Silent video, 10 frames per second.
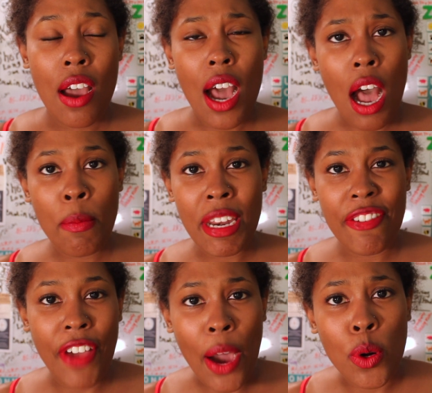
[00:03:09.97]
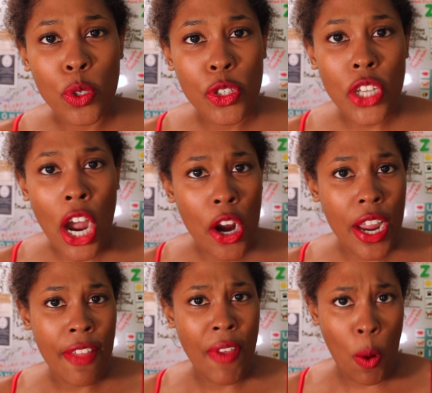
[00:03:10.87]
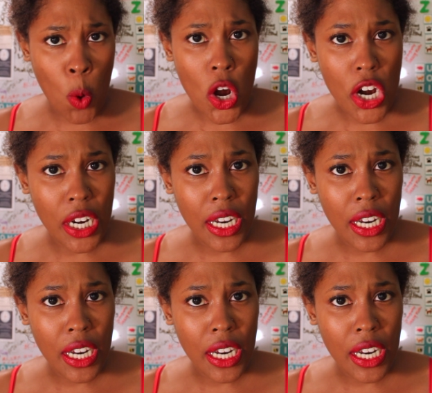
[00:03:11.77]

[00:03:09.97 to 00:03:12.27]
How many vowels are in that word?